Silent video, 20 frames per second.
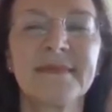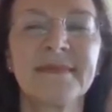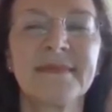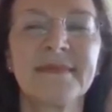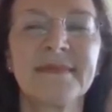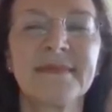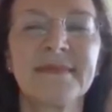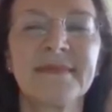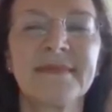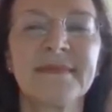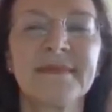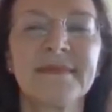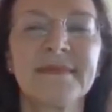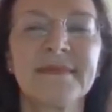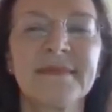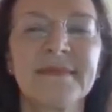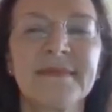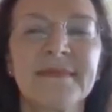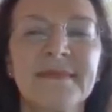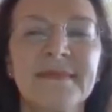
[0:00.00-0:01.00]

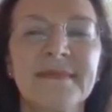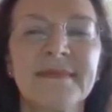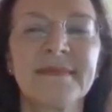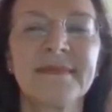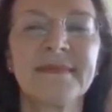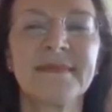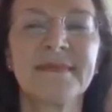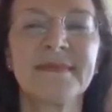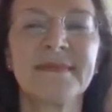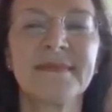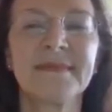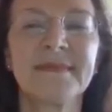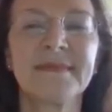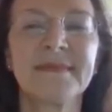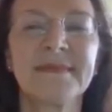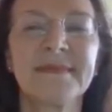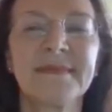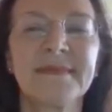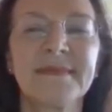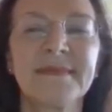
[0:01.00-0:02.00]

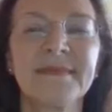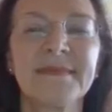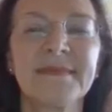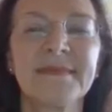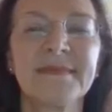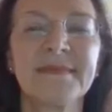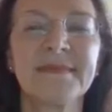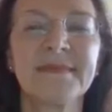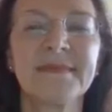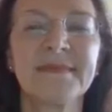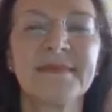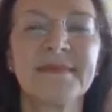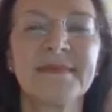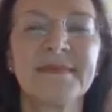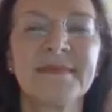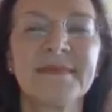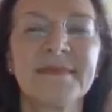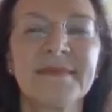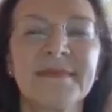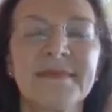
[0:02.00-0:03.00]

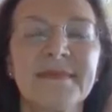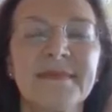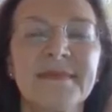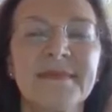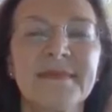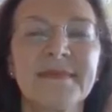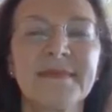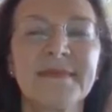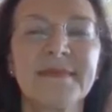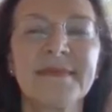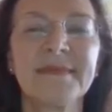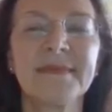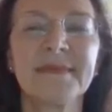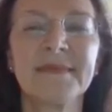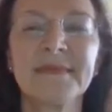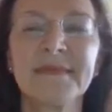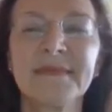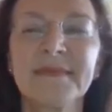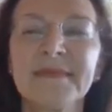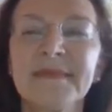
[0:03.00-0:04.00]

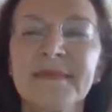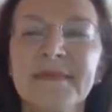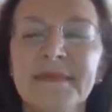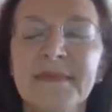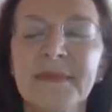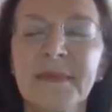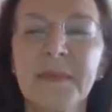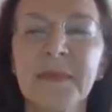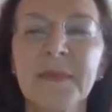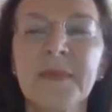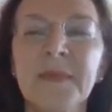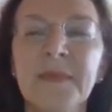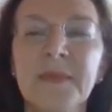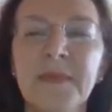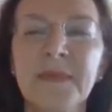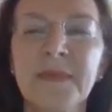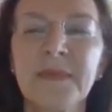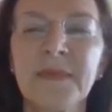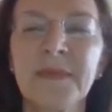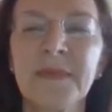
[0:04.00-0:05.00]

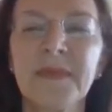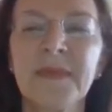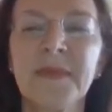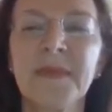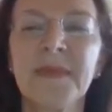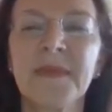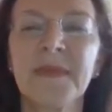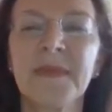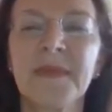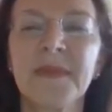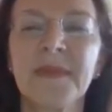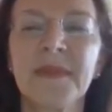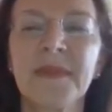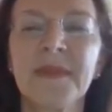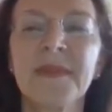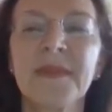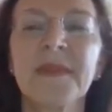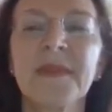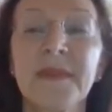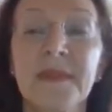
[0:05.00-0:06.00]

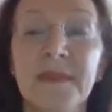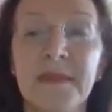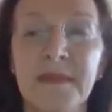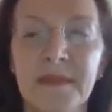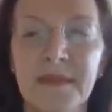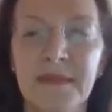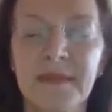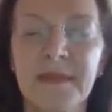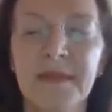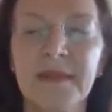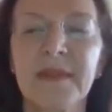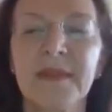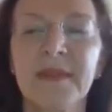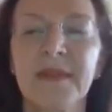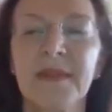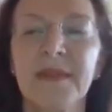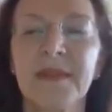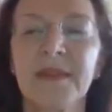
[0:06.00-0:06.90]
The person shown says nothing.